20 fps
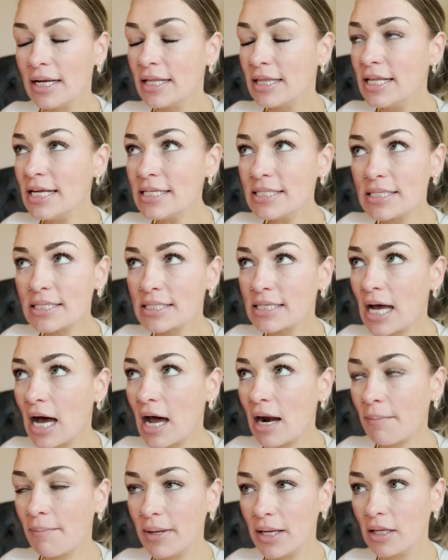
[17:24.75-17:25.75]
This has
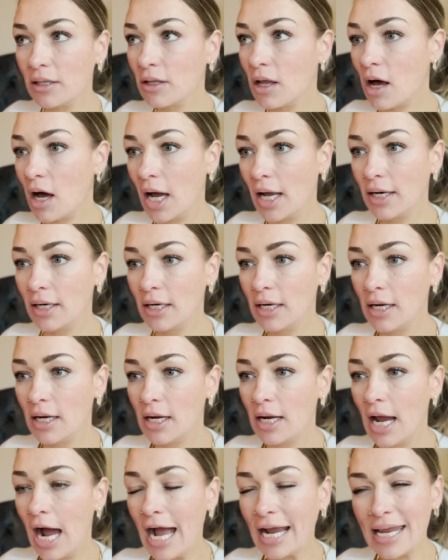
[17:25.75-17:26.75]
got to be a lot.
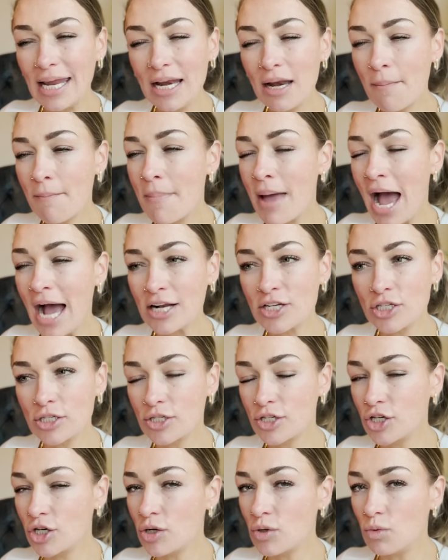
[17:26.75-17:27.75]
I can't imagine,
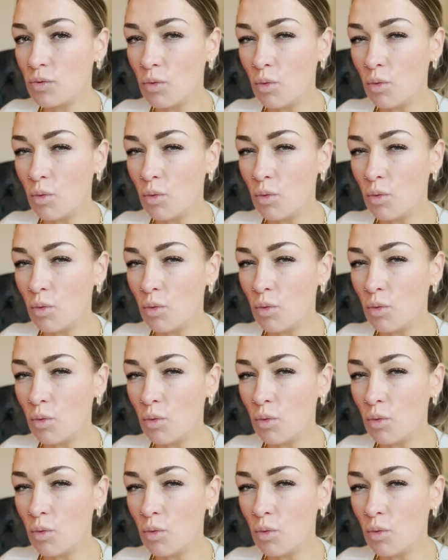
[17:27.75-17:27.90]
too.